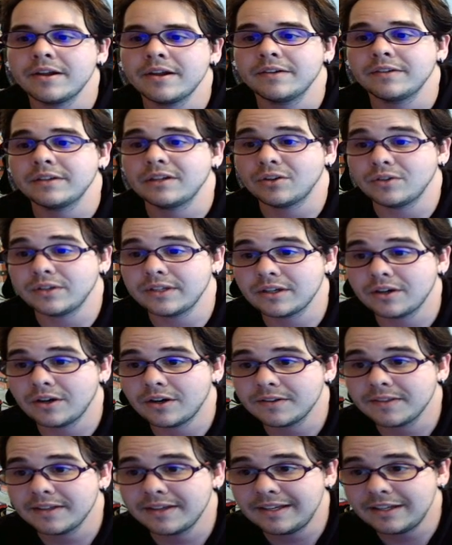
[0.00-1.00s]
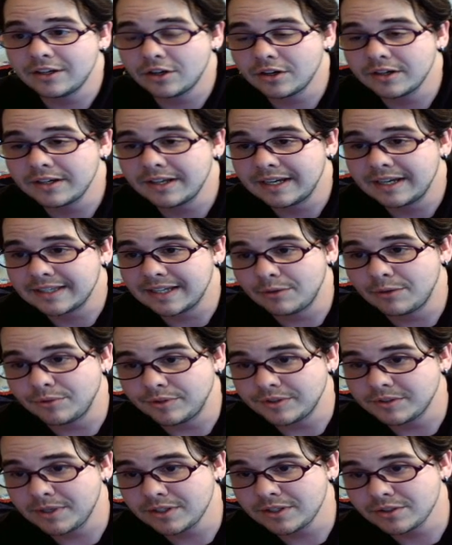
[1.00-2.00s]
The only card that in our deck that will
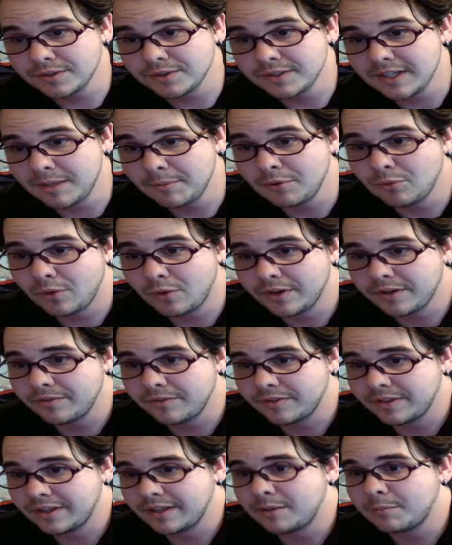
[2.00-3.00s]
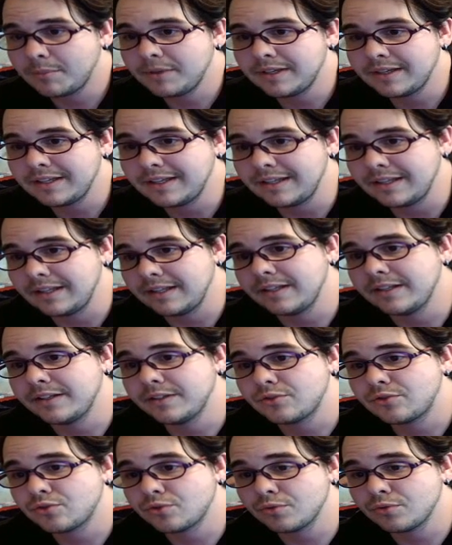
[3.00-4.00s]
special summon one of them
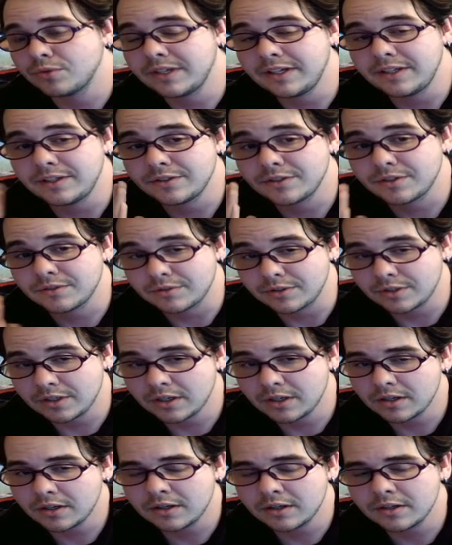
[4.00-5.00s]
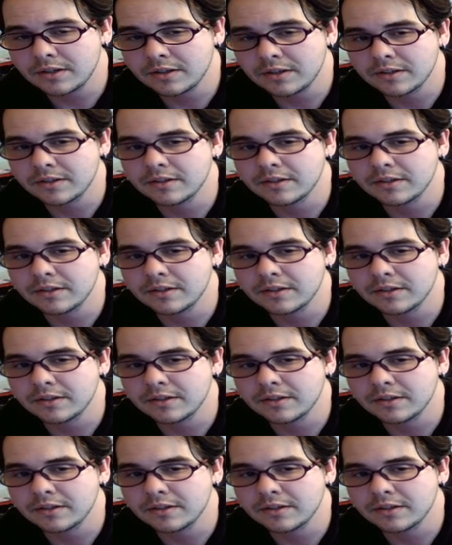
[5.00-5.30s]
is True King's Return.